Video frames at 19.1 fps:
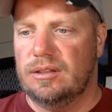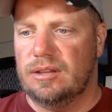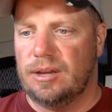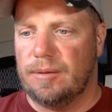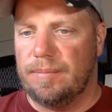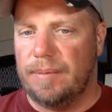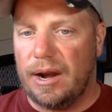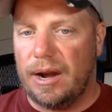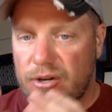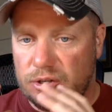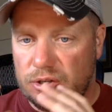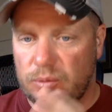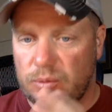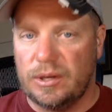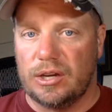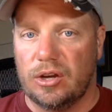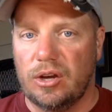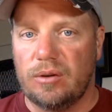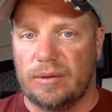competitors are
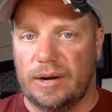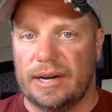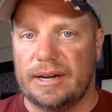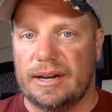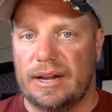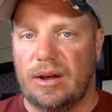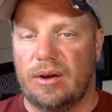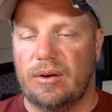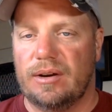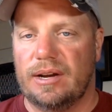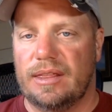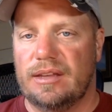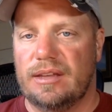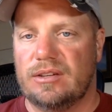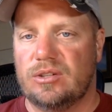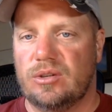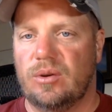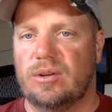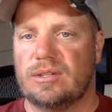really good right now, and I
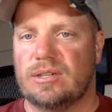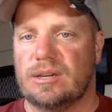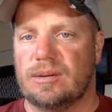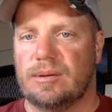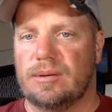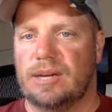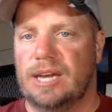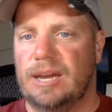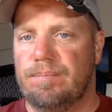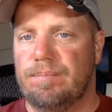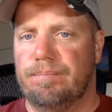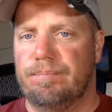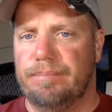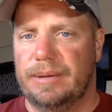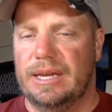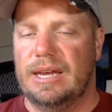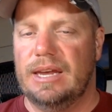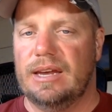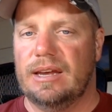think Toyota's going to keep
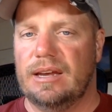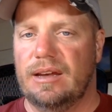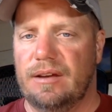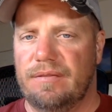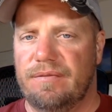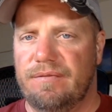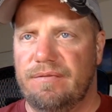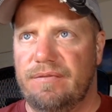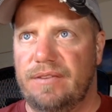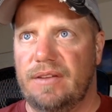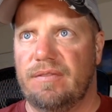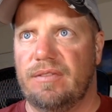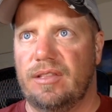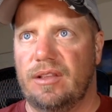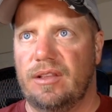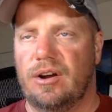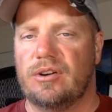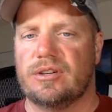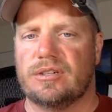being a
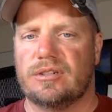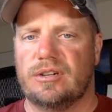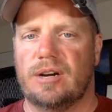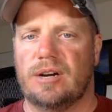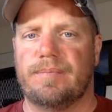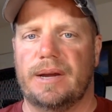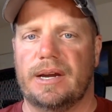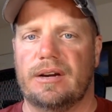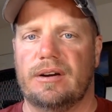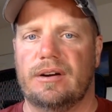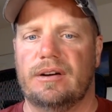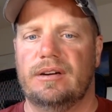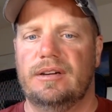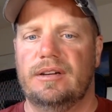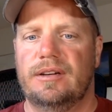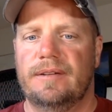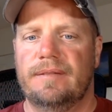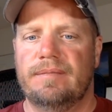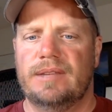fifth-largest truck maker.
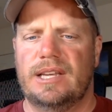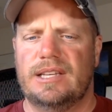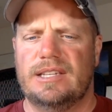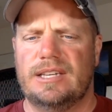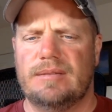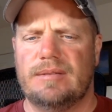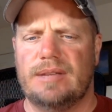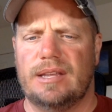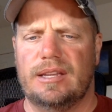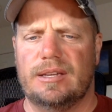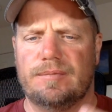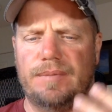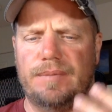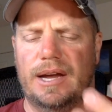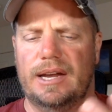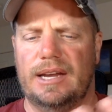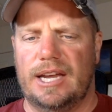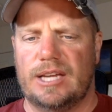It seems like these live